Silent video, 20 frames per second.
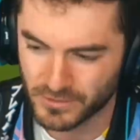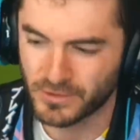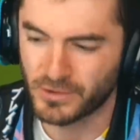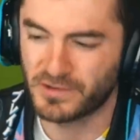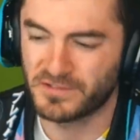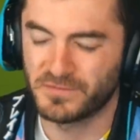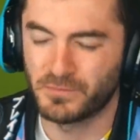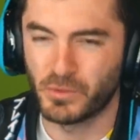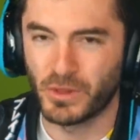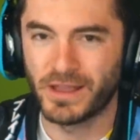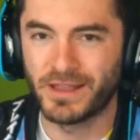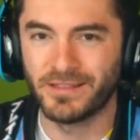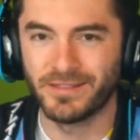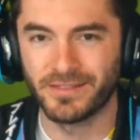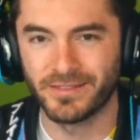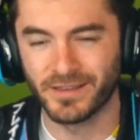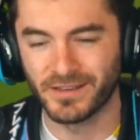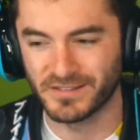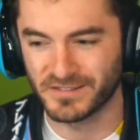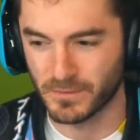want to
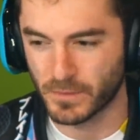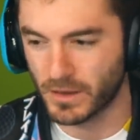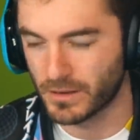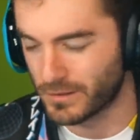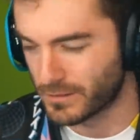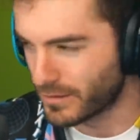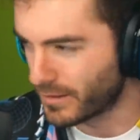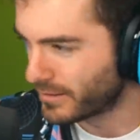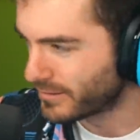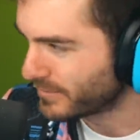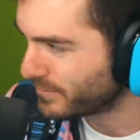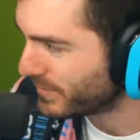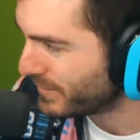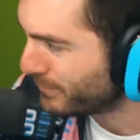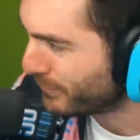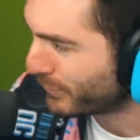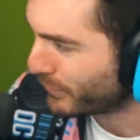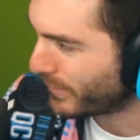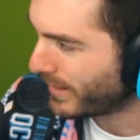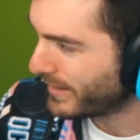explain things about your car to
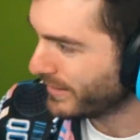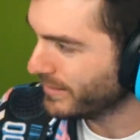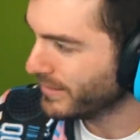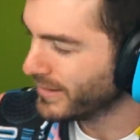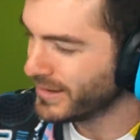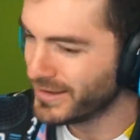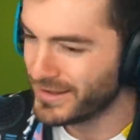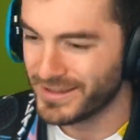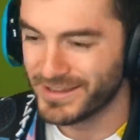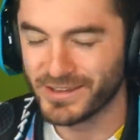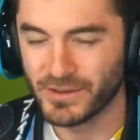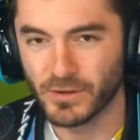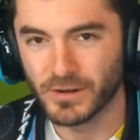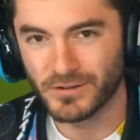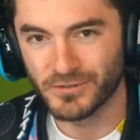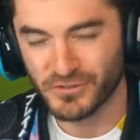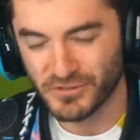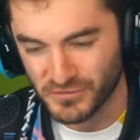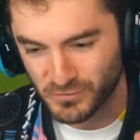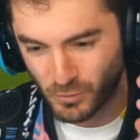people, right? You
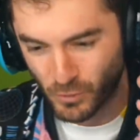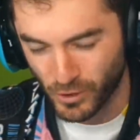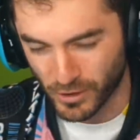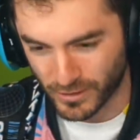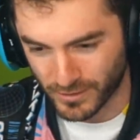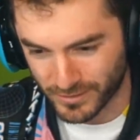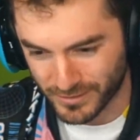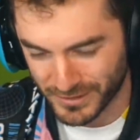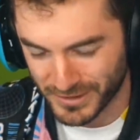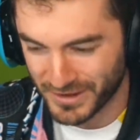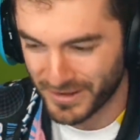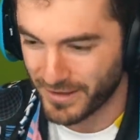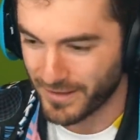want to just work.